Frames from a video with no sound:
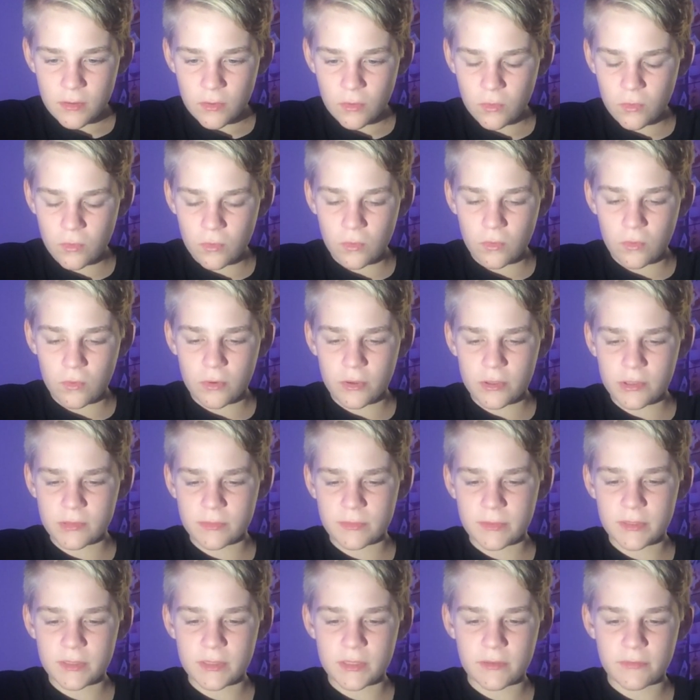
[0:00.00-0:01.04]
Ooh,
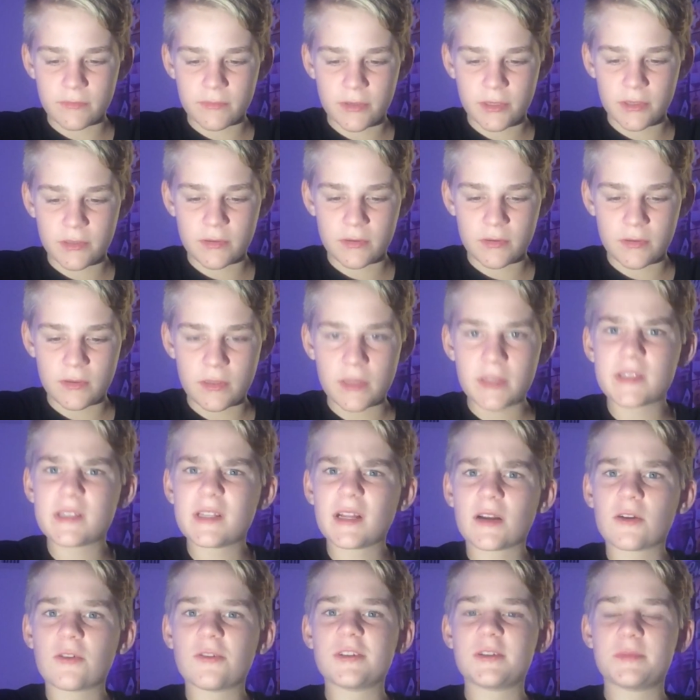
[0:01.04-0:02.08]
Christmas, never mind. It's
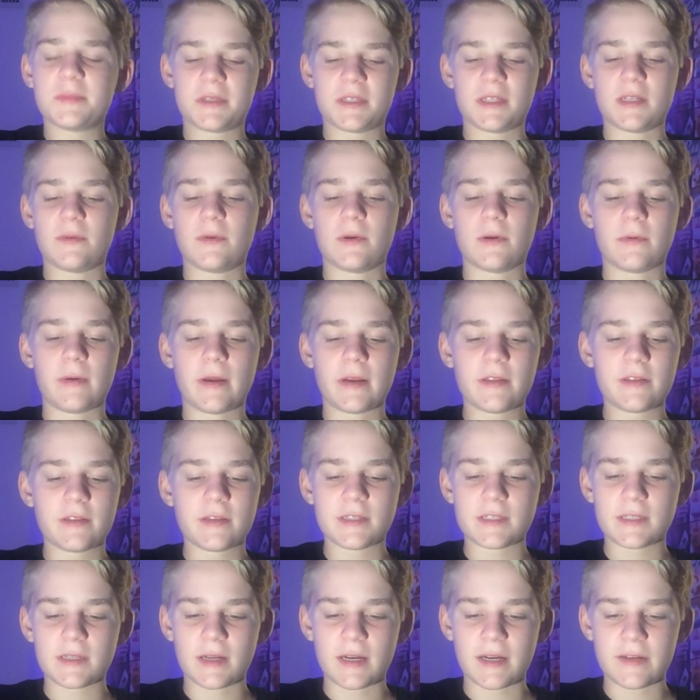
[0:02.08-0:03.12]
not Christmas anymore. Why do they
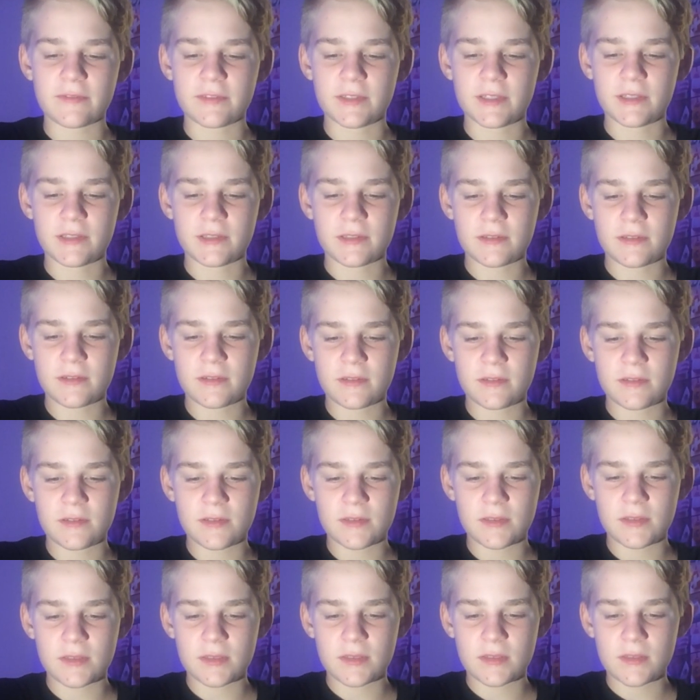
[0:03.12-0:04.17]
still have these?
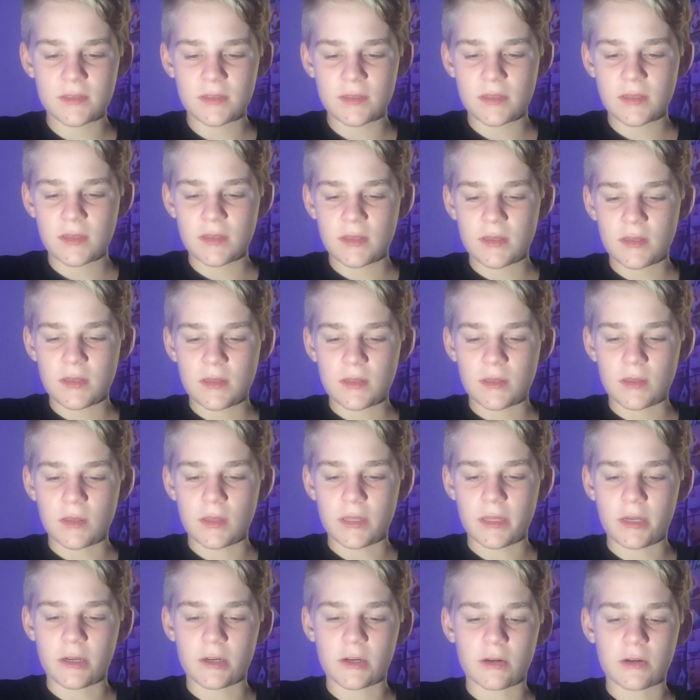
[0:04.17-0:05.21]

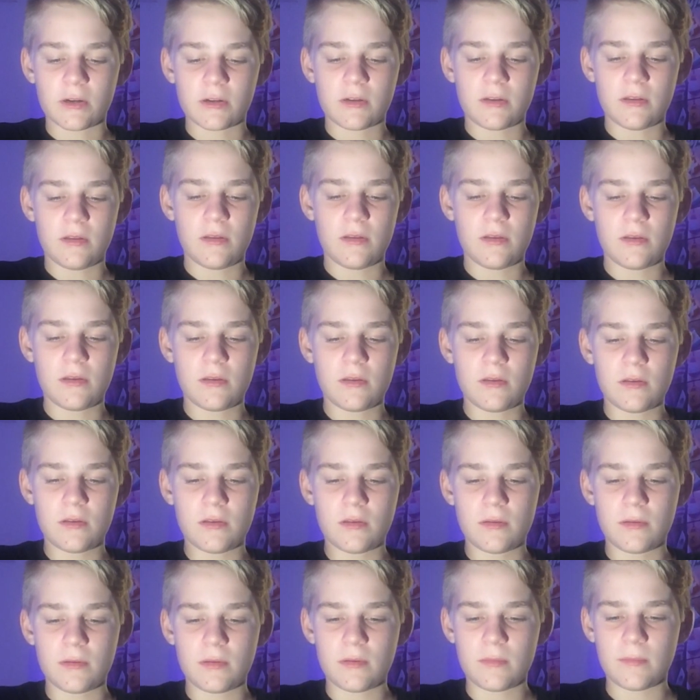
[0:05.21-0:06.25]
Lingard.
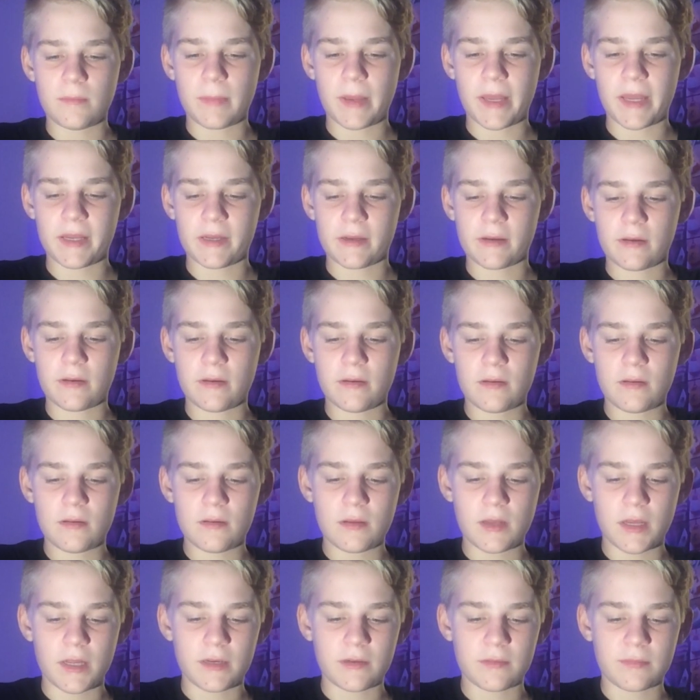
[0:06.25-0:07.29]
Bang.
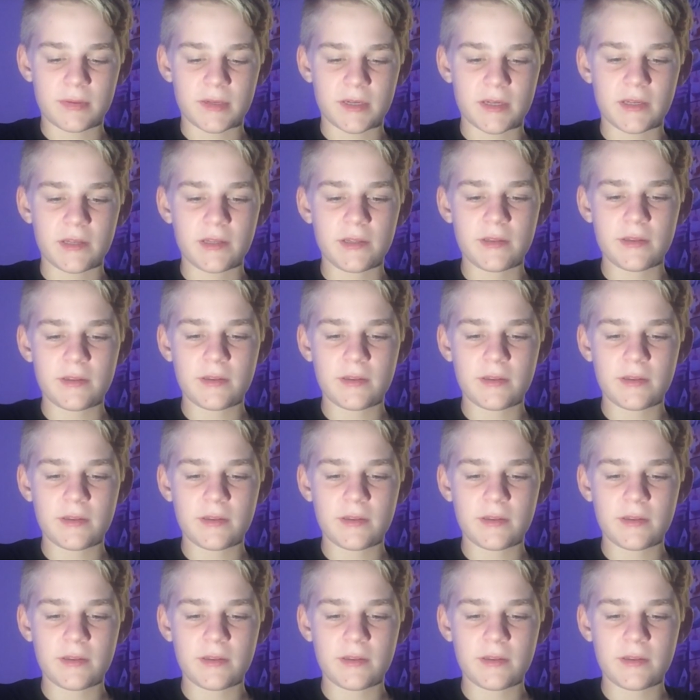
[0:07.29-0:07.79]
And Depay.